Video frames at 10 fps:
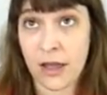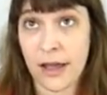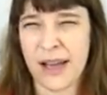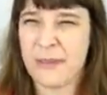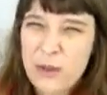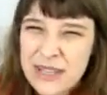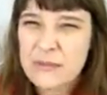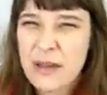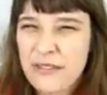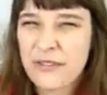Um, it
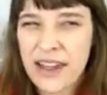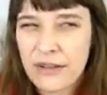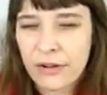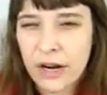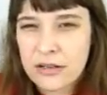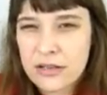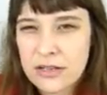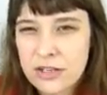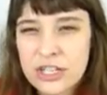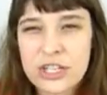wasn't my favorite.
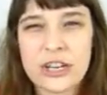She